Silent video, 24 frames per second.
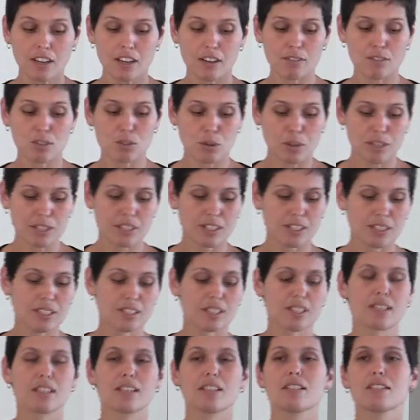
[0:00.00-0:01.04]
of
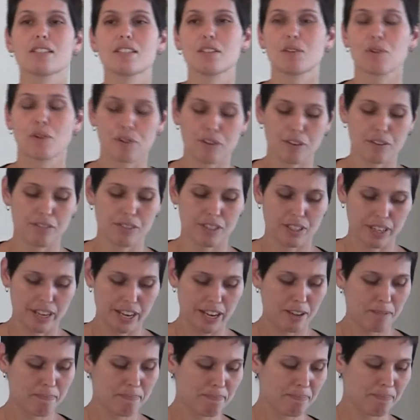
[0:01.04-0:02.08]
sources, is the order of the
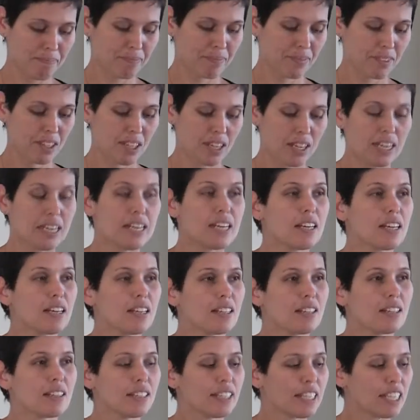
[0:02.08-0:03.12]
day.
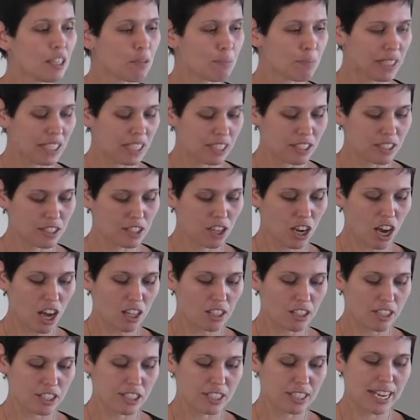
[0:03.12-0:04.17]
Leading media
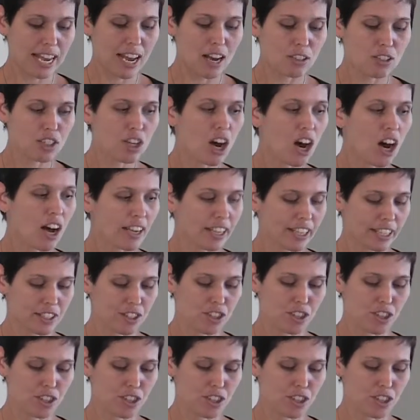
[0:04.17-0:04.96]
scholars now talk in